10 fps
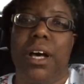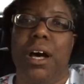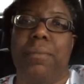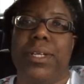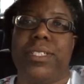
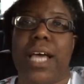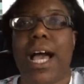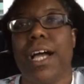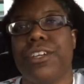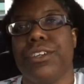as
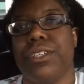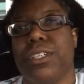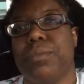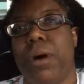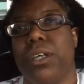
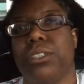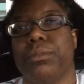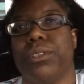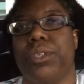accurately as possible.